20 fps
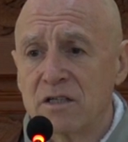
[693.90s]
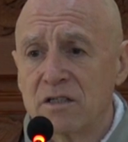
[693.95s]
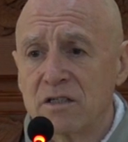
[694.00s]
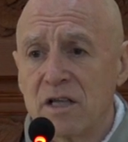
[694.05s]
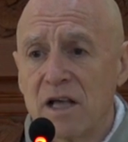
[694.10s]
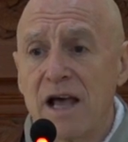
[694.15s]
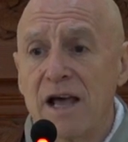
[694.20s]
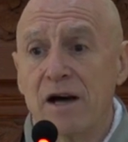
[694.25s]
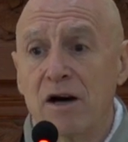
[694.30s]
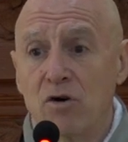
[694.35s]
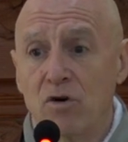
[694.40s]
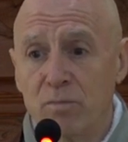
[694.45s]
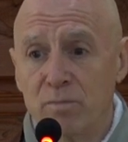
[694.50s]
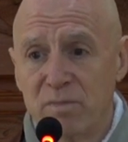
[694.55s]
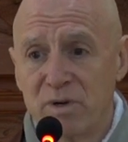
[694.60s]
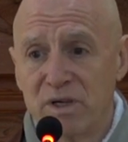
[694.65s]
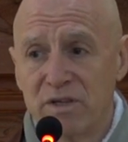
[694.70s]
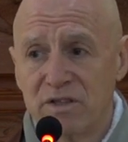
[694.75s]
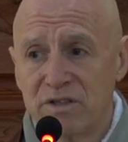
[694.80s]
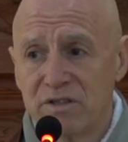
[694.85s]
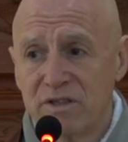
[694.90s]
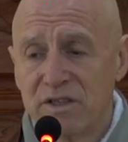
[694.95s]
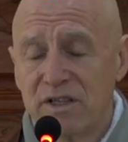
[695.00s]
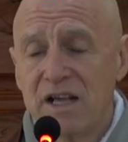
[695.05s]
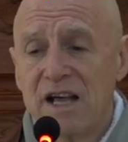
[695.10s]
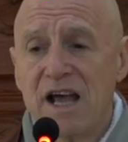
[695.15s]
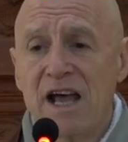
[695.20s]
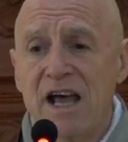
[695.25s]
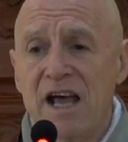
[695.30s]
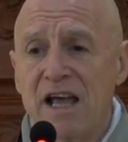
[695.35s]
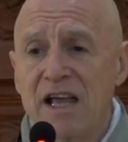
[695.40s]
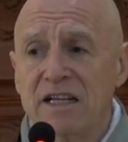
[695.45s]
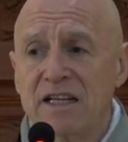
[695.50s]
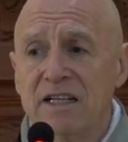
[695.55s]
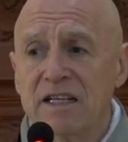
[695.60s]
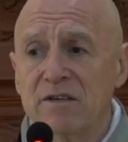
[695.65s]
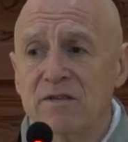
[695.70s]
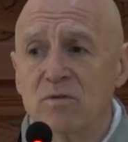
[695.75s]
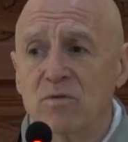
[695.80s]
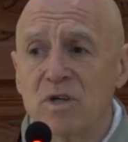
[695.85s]
help?
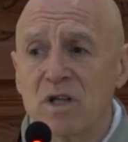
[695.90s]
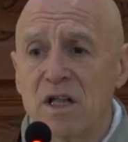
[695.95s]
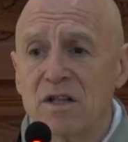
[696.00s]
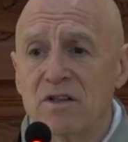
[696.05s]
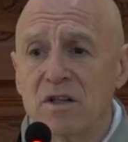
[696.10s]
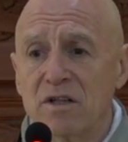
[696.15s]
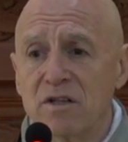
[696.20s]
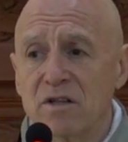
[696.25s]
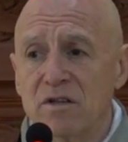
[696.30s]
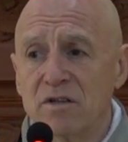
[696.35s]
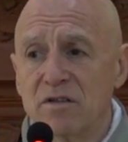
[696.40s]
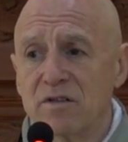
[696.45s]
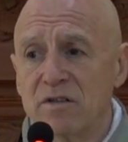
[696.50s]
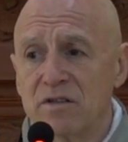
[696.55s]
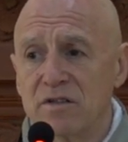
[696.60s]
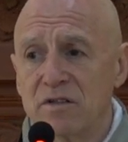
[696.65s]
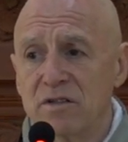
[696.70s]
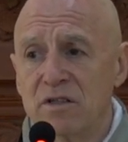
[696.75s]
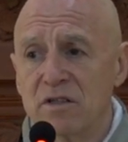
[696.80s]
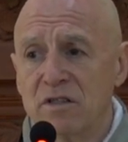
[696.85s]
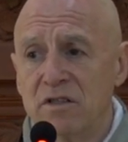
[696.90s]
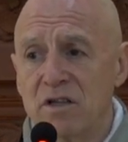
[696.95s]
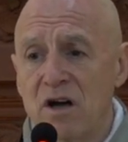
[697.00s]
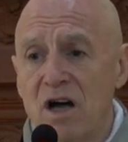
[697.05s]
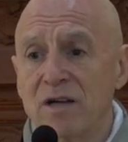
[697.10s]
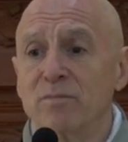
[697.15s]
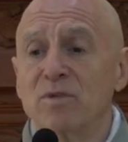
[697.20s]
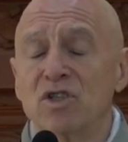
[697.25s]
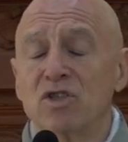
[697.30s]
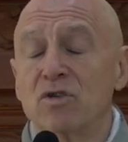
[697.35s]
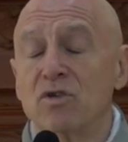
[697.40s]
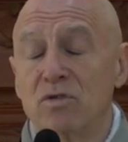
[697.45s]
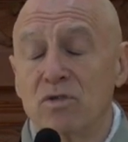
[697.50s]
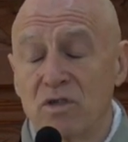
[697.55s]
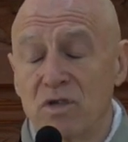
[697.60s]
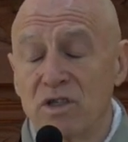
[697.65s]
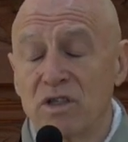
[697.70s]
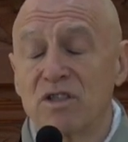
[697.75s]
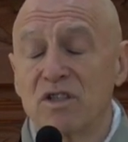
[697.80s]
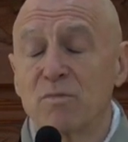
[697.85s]
And the Diamond
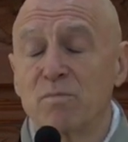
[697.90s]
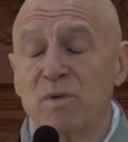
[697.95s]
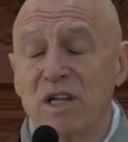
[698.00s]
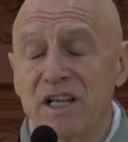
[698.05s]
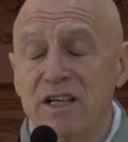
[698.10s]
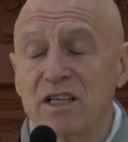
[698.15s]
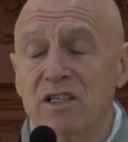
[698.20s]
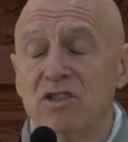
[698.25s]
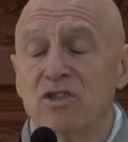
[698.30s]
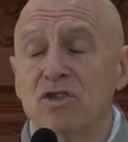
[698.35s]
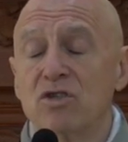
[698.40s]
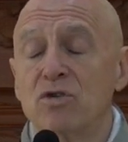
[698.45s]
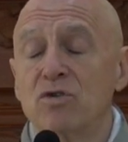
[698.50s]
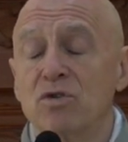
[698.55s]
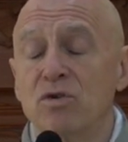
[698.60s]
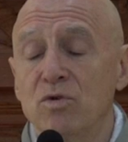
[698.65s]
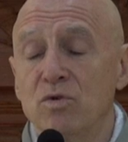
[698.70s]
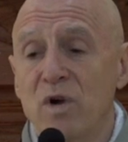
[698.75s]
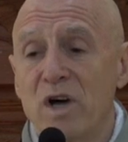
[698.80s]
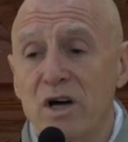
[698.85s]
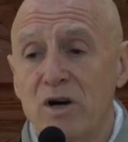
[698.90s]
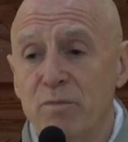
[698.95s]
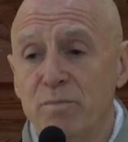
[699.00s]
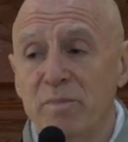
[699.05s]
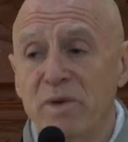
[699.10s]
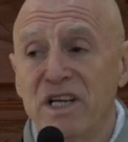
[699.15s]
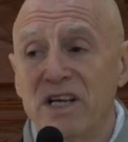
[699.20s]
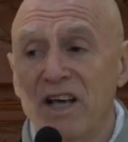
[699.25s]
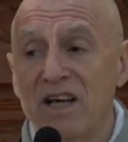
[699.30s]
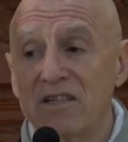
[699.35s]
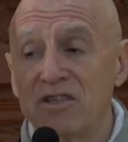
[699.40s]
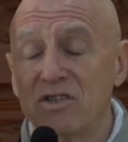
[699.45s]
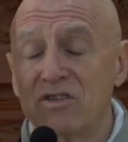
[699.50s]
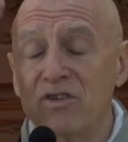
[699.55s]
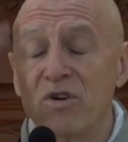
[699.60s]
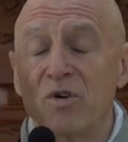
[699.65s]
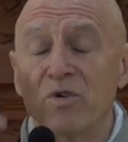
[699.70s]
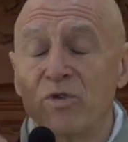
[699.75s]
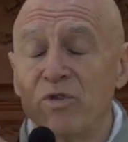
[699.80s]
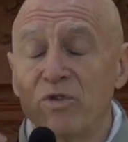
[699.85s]
Sutra explains true helping has
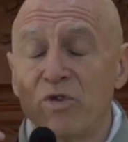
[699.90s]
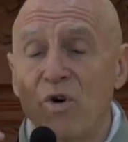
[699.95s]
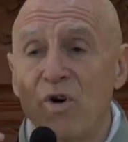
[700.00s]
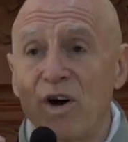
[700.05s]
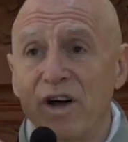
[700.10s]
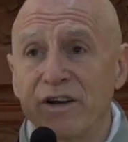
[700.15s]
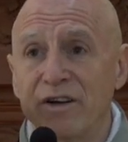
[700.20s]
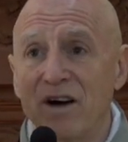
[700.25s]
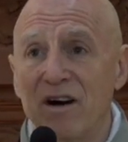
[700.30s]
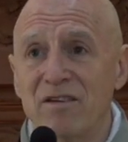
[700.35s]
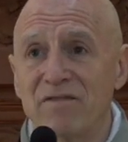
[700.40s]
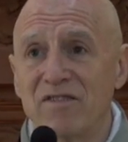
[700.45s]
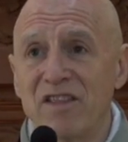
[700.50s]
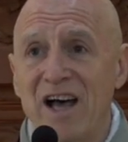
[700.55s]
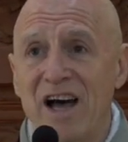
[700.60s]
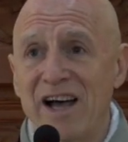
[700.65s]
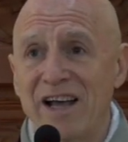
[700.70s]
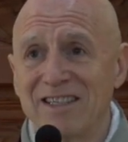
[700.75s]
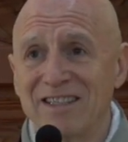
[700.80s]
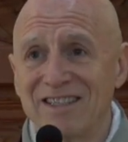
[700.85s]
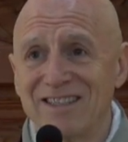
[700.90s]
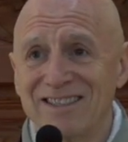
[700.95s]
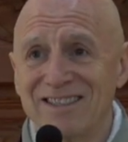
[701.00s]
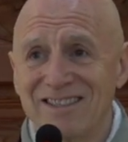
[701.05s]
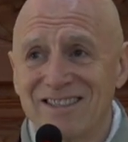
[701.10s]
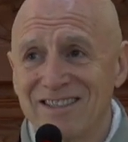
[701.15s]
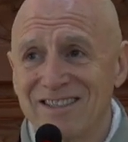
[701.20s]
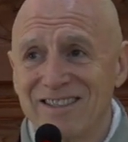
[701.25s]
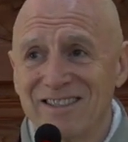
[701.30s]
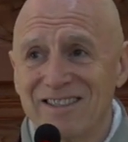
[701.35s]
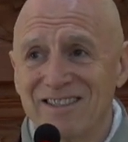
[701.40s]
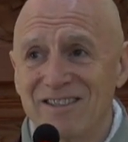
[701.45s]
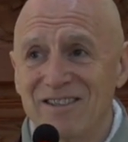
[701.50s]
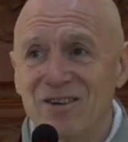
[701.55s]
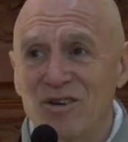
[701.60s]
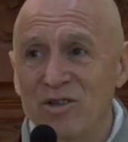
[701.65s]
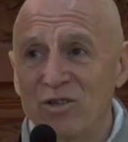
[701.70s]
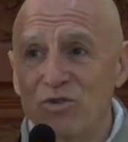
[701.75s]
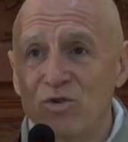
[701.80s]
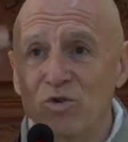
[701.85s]
no thought of that. You
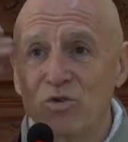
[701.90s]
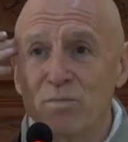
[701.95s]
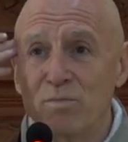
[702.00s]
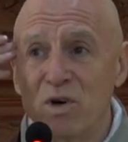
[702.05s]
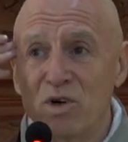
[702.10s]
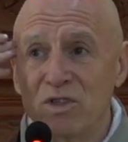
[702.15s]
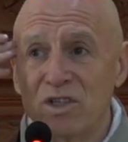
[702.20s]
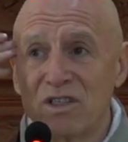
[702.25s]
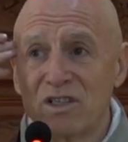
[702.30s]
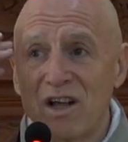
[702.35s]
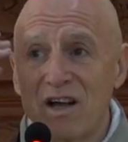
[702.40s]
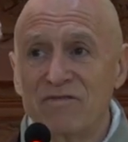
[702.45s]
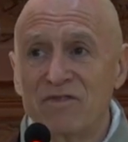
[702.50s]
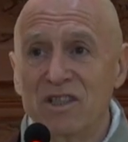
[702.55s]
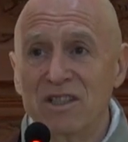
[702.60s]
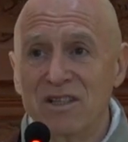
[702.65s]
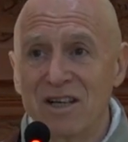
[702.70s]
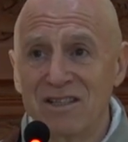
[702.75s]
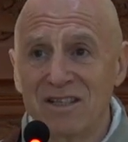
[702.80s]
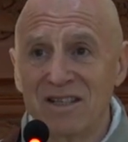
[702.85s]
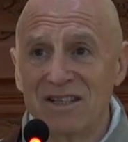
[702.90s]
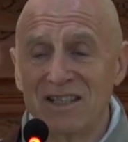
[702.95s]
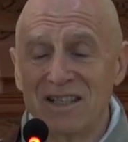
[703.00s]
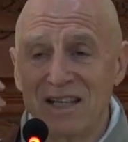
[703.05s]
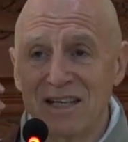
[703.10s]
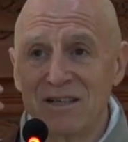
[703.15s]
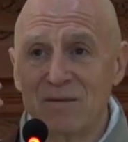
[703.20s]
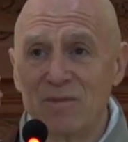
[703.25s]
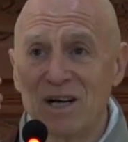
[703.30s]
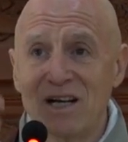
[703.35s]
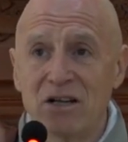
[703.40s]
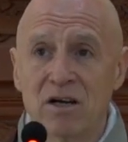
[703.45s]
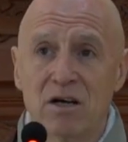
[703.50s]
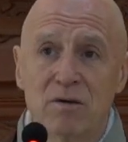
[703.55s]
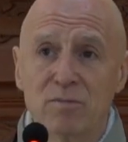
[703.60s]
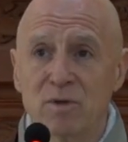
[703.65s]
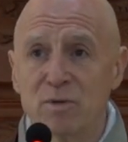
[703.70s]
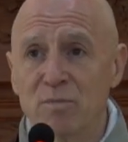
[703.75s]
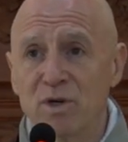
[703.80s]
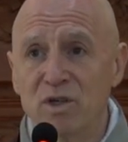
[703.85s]
know, the true bodhisattva doesn't think about,
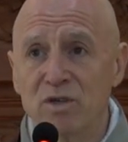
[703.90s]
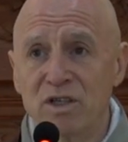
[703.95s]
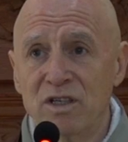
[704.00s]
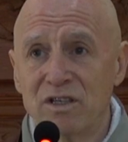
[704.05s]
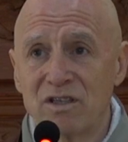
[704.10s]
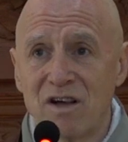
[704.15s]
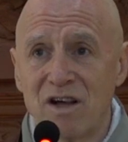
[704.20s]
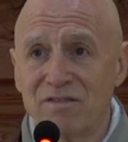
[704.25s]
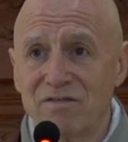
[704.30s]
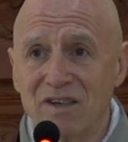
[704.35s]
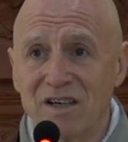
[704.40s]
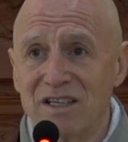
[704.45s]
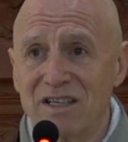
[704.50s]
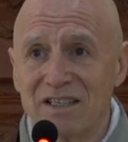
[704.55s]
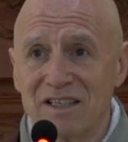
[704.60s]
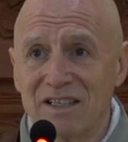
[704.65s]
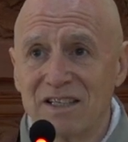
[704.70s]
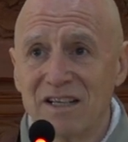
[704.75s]
I'm a bodhisattva.